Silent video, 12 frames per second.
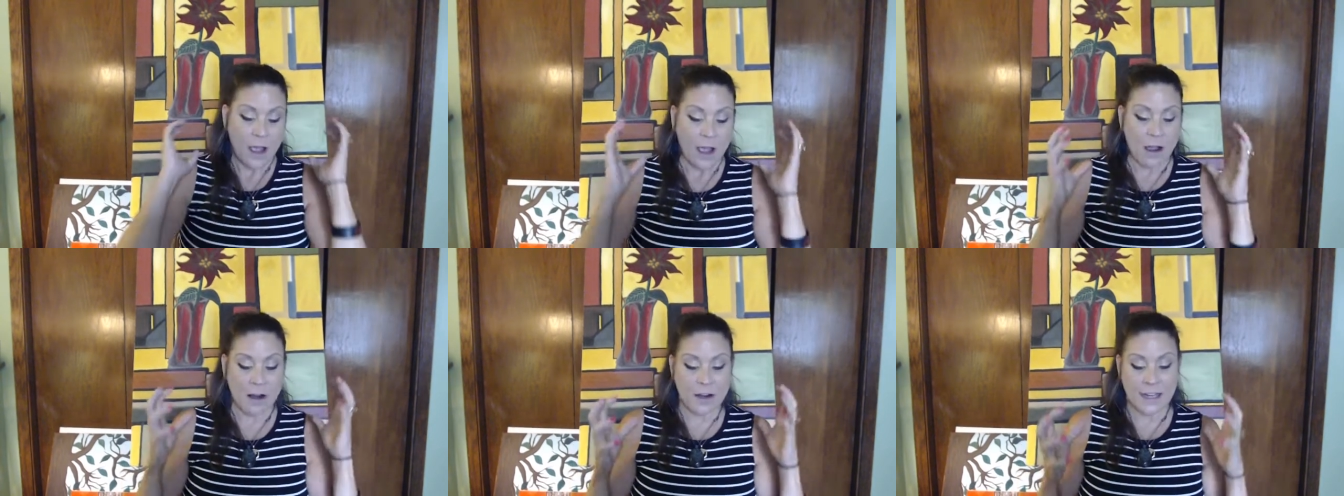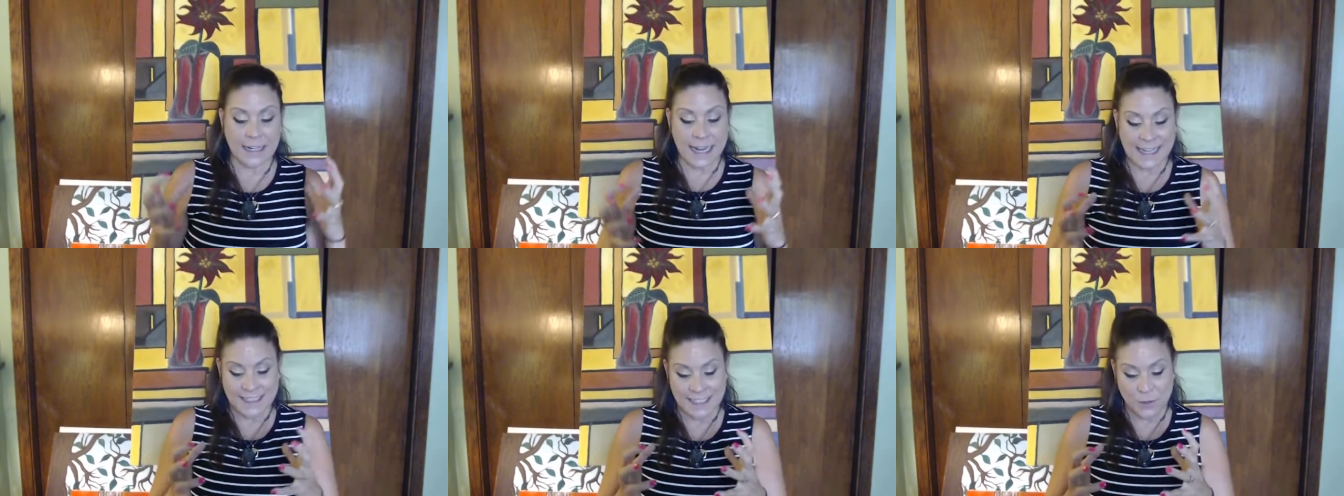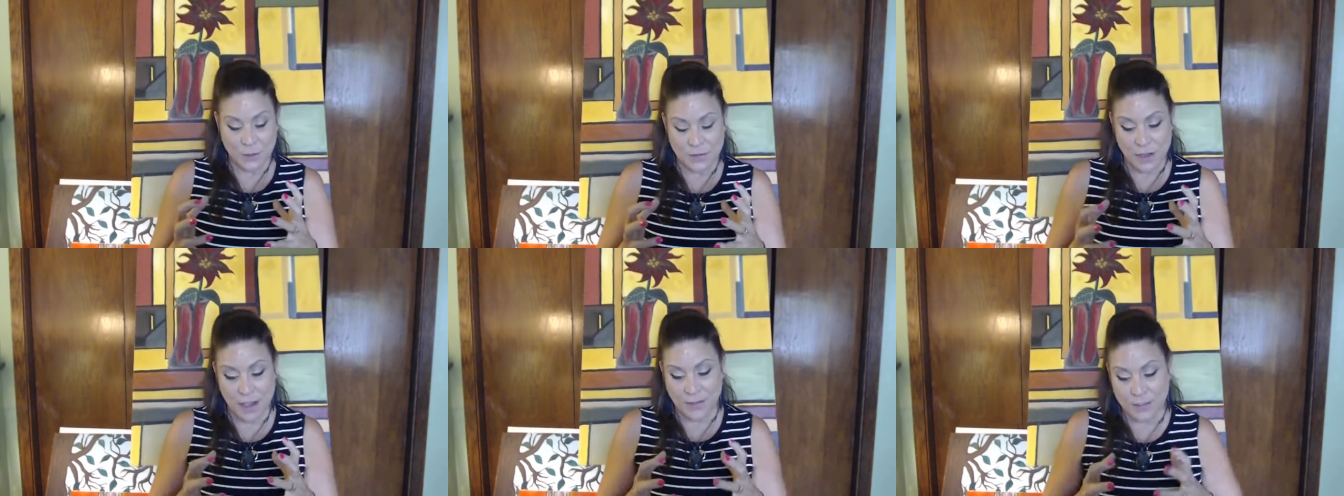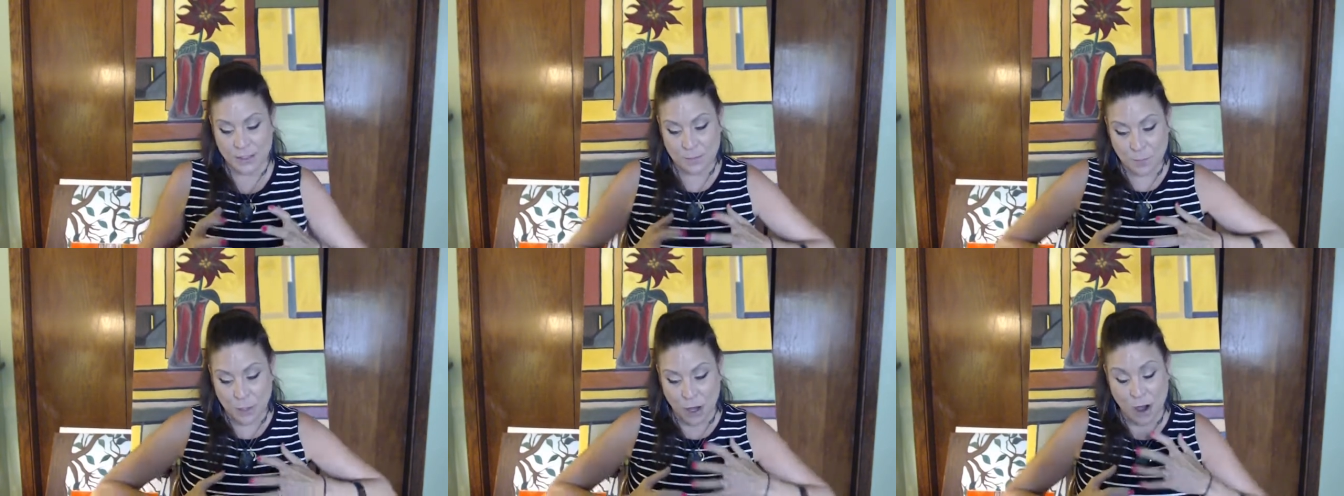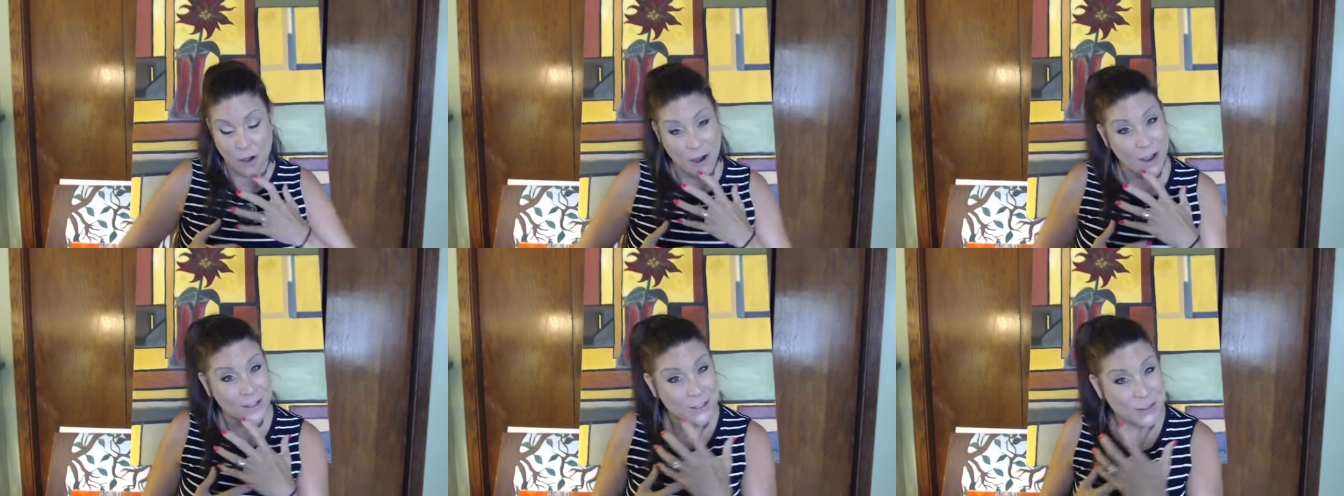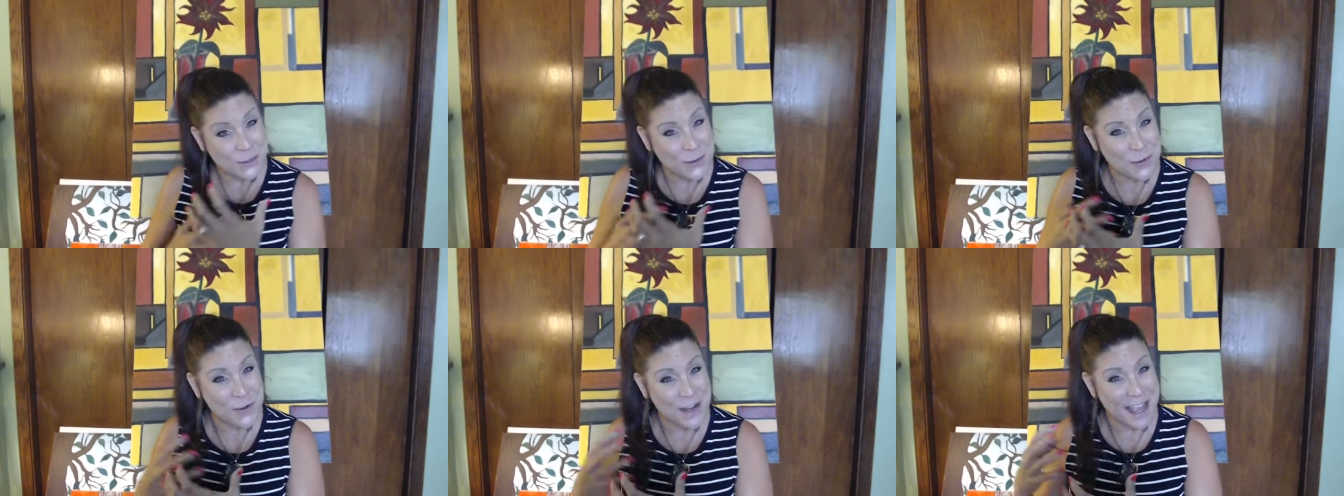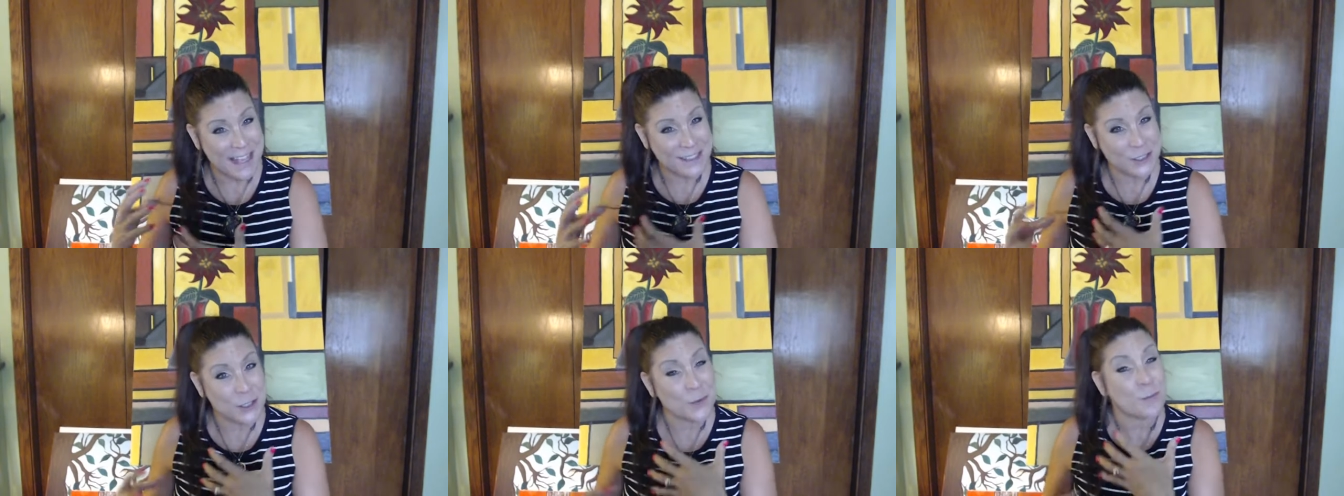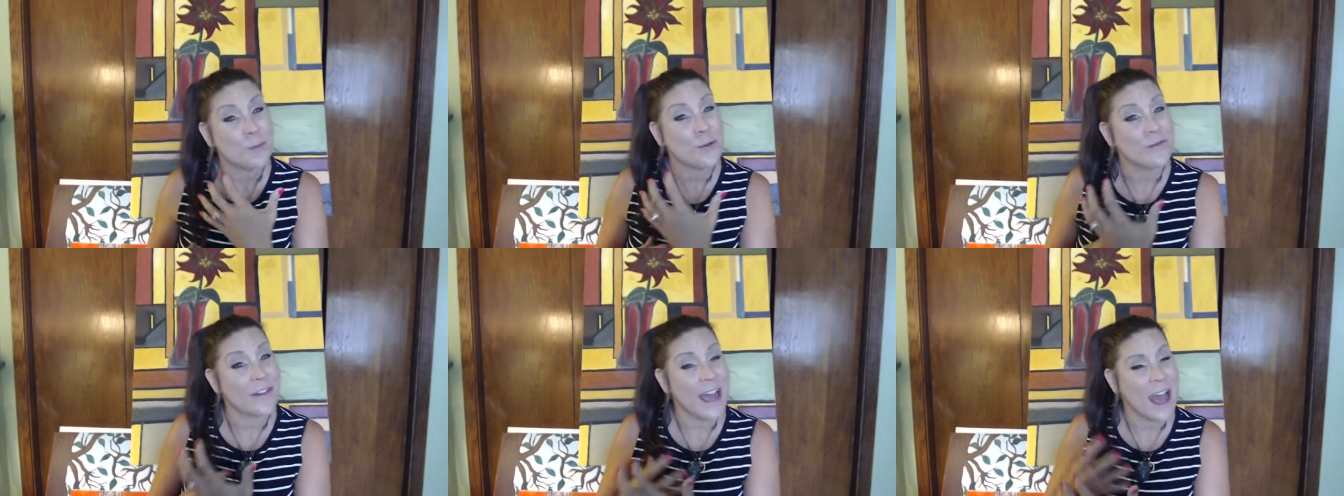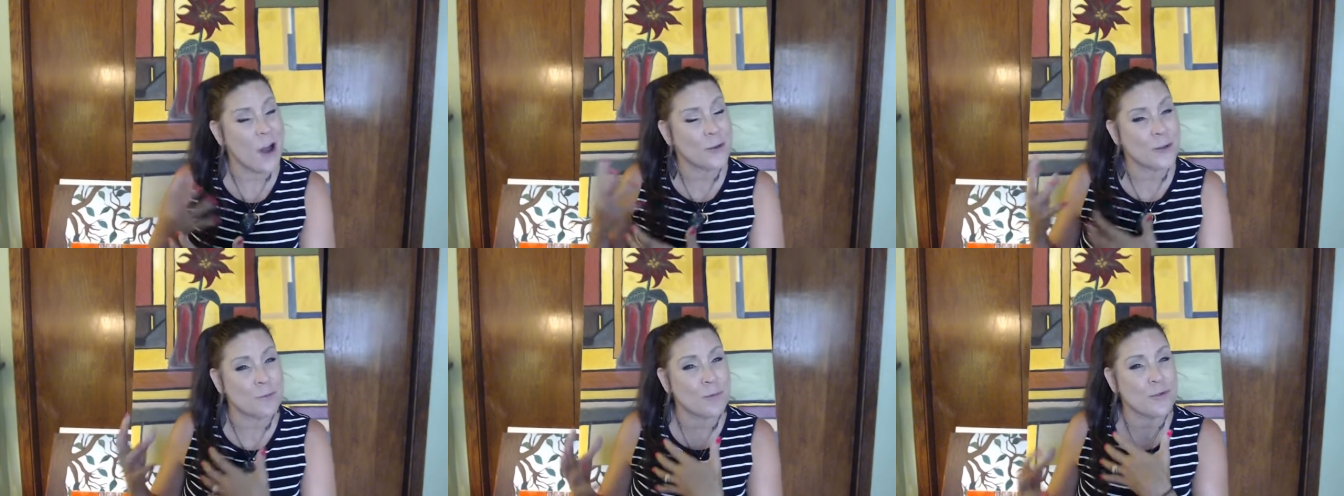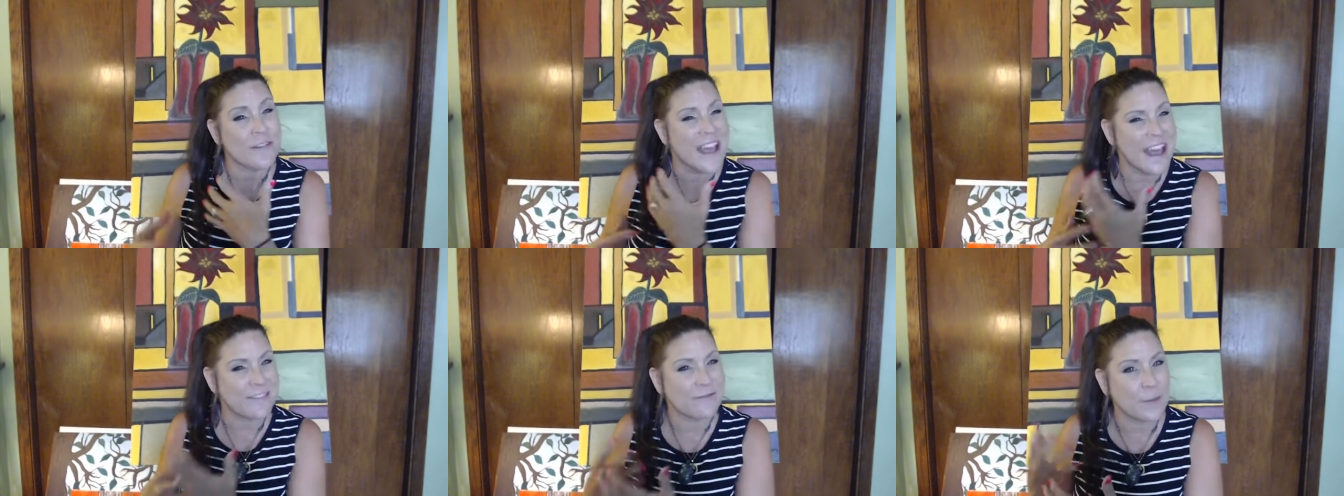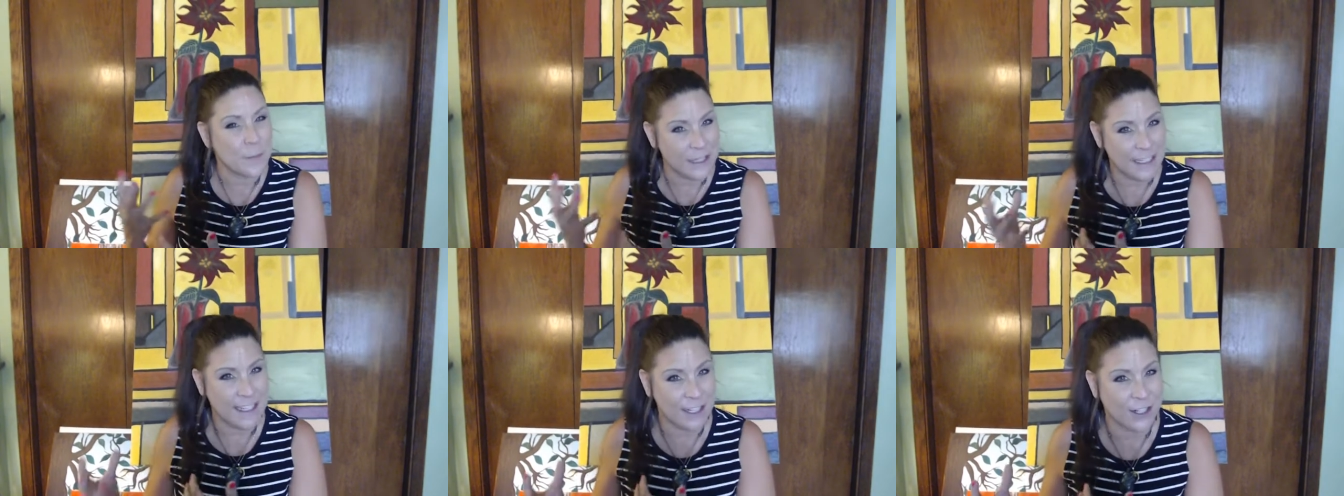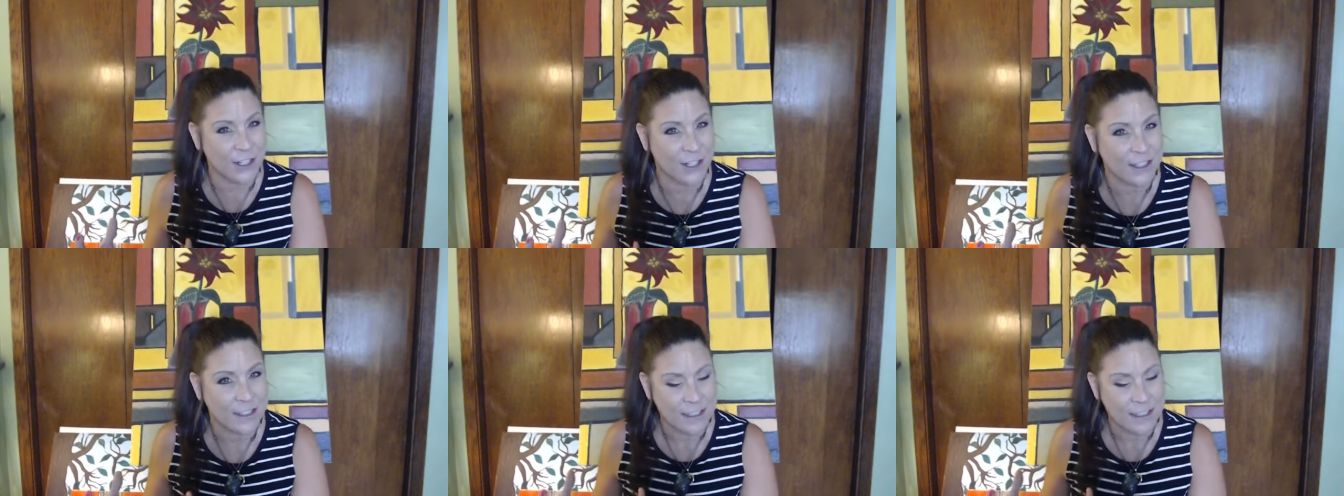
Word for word: are connecting with others but are unsure as to move how to move ahead from here.